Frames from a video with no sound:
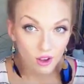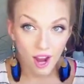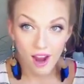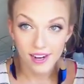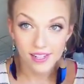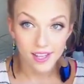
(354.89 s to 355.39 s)
all
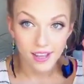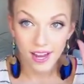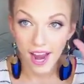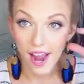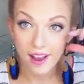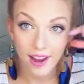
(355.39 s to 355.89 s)
kinds of,
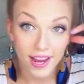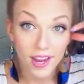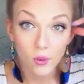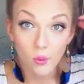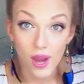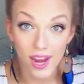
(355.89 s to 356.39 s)
like I
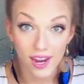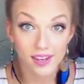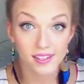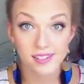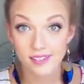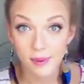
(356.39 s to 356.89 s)
get
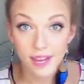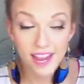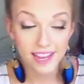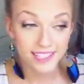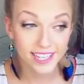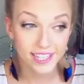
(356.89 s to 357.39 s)
wings
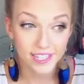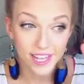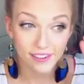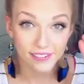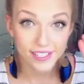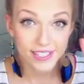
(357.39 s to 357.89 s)
because I
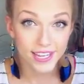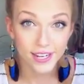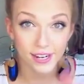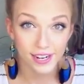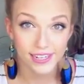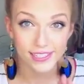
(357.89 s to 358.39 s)
just have these
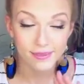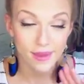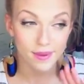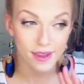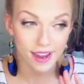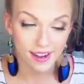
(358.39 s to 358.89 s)
like crazy
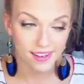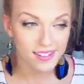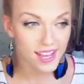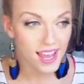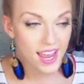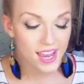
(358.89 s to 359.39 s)
baby
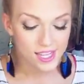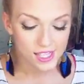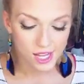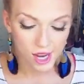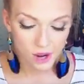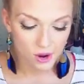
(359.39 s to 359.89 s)
hairs.
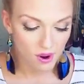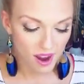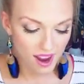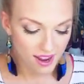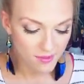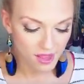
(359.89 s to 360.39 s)
So
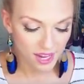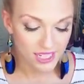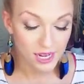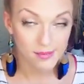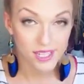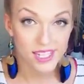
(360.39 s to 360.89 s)
a
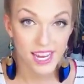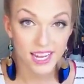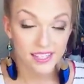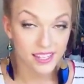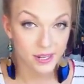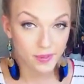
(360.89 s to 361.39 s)
lot of times I'll
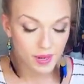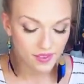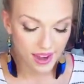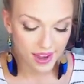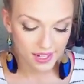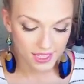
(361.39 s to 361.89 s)
take a little bit
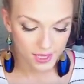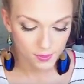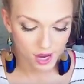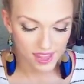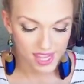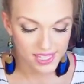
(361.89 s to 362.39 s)
of
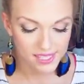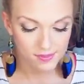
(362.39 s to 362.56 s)
hairspray.